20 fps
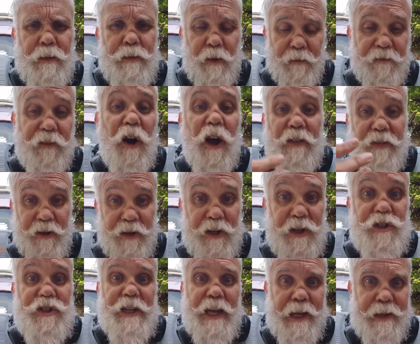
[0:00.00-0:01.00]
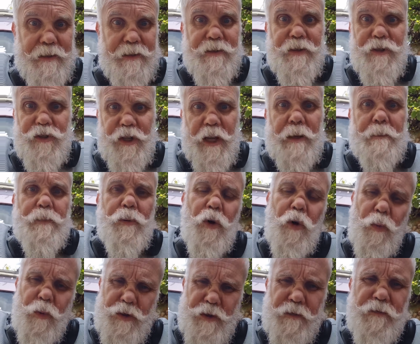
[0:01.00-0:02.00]
The fight that he said that Jake
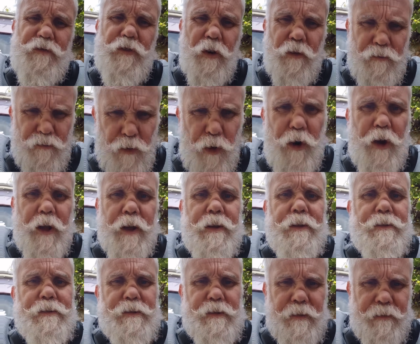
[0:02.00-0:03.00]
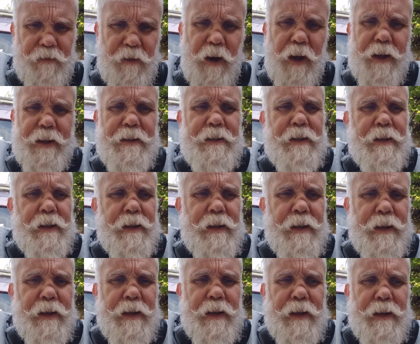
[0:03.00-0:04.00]
Paul was the front runner to fight.
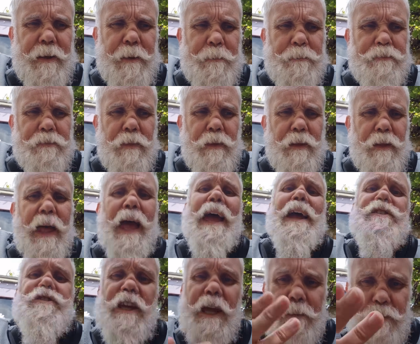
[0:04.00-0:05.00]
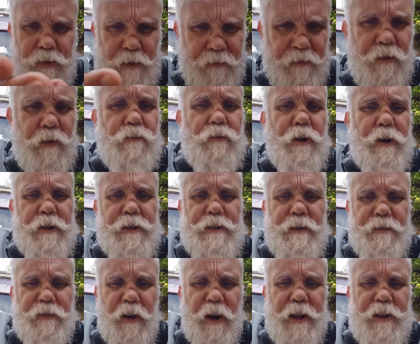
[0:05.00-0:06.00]
AJ was the front runner
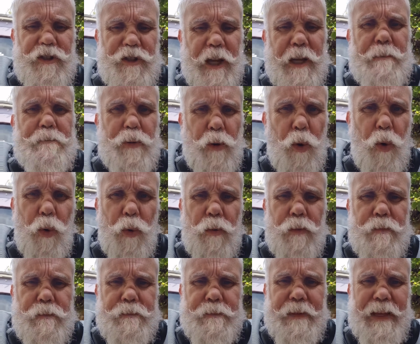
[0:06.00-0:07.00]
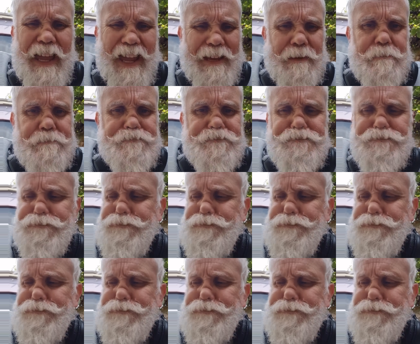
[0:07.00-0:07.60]
to fight Jake Paul in.